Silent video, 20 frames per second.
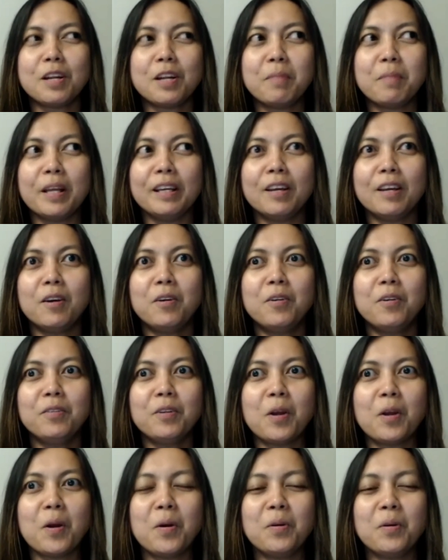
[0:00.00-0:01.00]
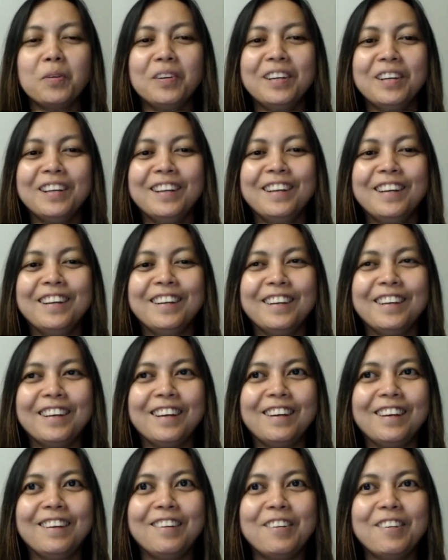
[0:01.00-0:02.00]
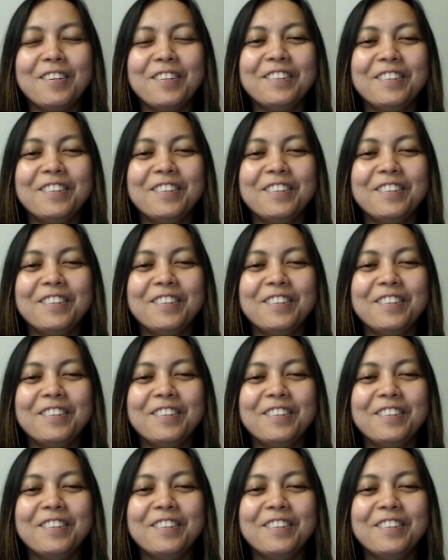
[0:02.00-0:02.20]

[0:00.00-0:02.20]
I'm like, oh no, uh-oh.